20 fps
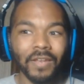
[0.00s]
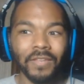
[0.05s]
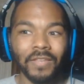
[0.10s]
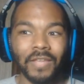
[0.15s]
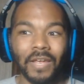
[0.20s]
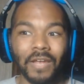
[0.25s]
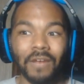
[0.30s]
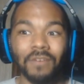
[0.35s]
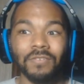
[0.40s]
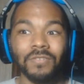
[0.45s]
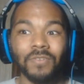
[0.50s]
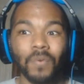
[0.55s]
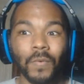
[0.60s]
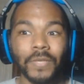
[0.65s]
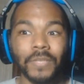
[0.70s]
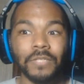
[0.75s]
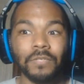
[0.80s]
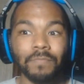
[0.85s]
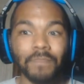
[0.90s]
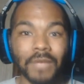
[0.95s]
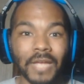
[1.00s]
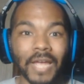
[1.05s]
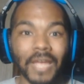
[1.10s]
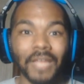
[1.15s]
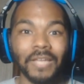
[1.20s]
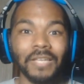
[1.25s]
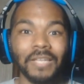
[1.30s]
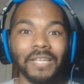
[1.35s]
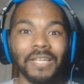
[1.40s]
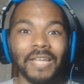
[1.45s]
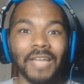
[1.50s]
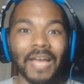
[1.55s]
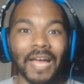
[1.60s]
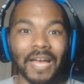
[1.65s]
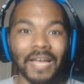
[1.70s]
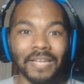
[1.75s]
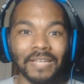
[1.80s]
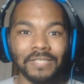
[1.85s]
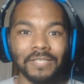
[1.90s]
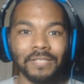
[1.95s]
there's going to be a
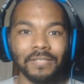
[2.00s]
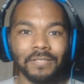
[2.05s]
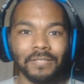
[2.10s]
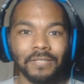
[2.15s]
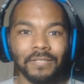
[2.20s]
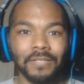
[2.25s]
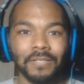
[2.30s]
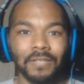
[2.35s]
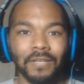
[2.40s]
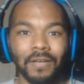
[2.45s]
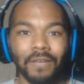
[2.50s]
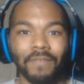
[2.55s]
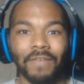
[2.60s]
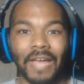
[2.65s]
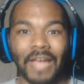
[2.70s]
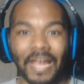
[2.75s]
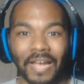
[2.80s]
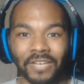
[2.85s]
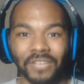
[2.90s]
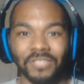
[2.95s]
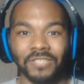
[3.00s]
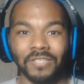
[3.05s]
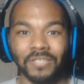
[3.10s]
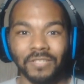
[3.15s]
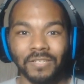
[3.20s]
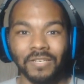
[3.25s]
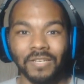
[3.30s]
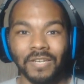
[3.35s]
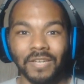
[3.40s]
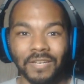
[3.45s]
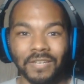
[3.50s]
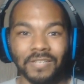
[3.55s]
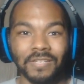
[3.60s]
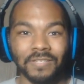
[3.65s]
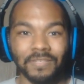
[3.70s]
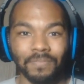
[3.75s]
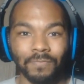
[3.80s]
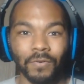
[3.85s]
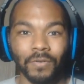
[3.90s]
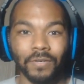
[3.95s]
lot of action in
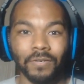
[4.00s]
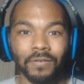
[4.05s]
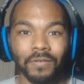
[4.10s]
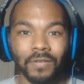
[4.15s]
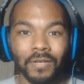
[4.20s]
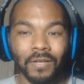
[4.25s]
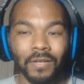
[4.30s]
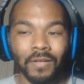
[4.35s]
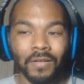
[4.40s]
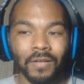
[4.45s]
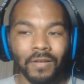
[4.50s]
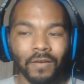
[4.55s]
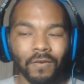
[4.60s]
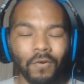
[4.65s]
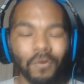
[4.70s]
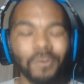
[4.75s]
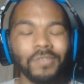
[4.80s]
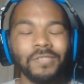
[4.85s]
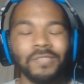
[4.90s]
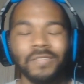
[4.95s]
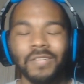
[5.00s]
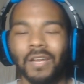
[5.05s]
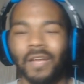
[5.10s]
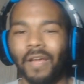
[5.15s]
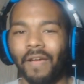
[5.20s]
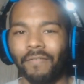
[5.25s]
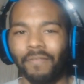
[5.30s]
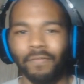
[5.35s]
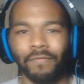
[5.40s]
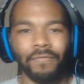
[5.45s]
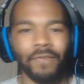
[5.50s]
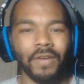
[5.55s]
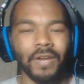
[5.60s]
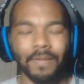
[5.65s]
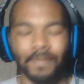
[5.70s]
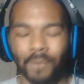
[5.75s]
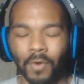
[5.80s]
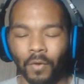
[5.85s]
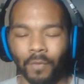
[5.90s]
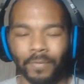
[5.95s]
this one. Of course, it's going to have the
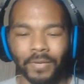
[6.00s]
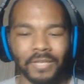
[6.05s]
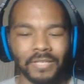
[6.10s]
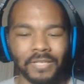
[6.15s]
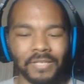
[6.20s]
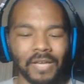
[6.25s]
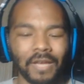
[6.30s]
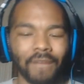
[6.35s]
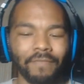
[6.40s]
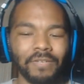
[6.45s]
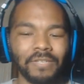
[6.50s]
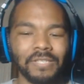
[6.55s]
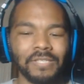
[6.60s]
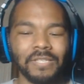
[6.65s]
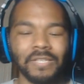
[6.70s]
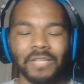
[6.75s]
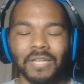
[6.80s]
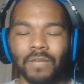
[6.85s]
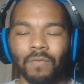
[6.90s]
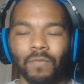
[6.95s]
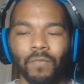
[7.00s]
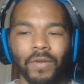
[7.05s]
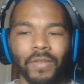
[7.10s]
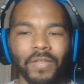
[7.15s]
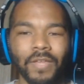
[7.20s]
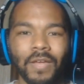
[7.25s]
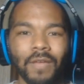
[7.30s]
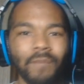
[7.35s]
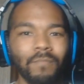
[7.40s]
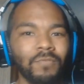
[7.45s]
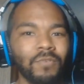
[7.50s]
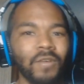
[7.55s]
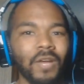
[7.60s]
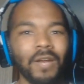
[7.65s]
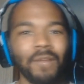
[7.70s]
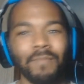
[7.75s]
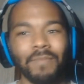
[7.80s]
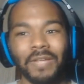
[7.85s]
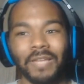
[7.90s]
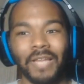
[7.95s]
funny moments, obviously, with him
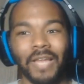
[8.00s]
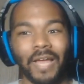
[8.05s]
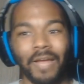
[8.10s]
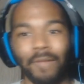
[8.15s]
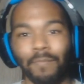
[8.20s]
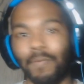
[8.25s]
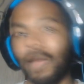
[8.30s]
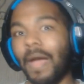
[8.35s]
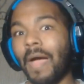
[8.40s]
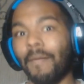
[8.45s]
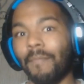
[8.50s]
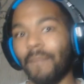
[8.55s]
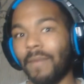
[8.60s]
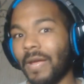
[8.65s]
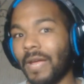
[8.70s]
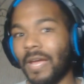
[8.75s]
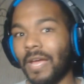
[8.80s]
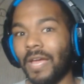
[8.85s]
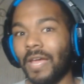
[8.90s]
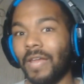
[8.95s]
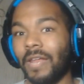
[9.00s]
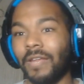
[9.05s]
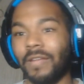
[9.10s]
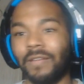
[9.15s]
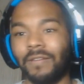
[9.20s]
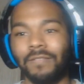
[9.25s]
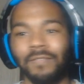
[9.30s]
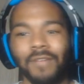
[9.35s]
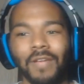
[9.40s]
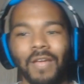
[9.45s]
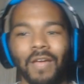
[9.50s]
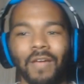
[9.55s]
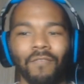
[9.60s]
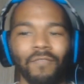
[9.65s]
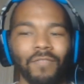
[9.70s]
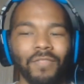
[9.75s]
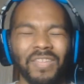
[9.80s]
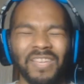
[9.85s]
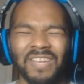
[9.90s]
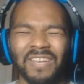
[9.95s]
trying to be like Batman and
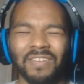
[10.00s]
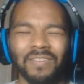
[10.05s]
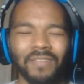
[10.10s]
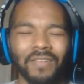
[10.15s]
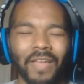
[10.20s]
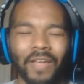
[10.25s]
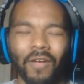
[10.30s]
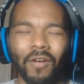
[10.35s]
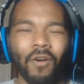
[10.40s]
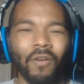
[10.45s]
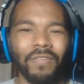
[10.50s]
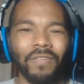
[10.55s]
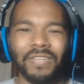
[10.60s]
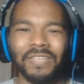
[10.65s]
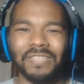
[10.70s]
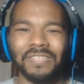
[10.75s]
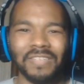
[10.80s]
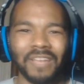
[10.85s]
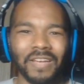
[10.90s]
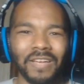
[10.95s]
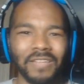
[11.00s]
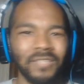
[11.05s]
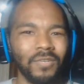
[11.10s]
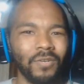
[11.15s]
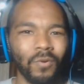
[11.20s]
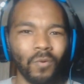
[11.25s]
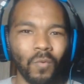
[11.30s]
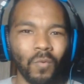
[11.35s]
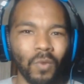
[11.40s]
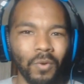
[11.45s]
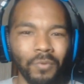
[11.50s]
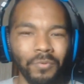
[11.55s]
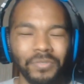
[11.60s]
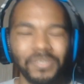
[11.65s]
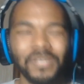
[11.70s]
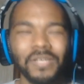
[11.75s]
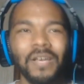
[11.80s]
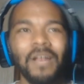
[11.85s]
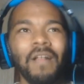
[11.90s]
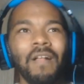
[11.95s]
everything, like all these nice little
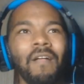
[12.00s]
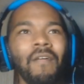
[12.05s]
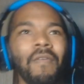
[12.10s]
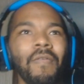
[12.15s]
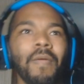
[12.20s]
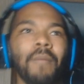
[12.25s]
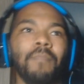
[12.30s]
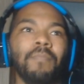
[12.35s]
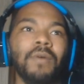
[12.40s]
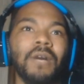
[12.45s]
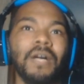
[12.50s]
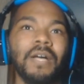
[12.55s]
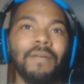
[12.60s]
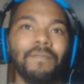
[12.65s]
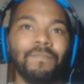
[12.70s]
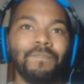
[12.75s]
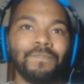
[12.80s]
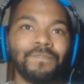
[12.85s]
quotes. But